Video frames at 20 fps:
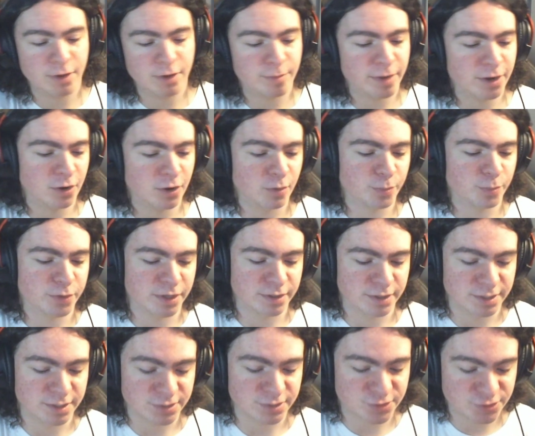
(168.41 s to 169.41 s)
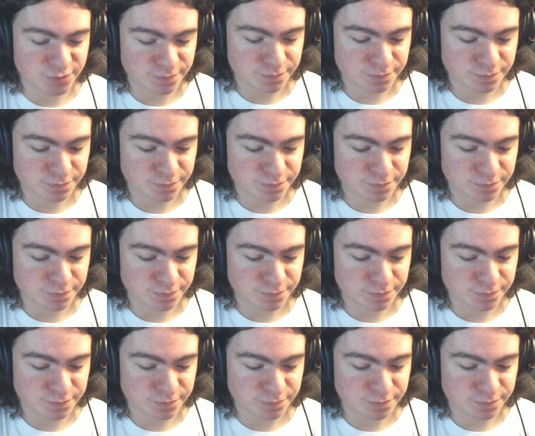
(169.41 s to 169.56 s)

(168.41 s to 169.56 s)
am I opening this?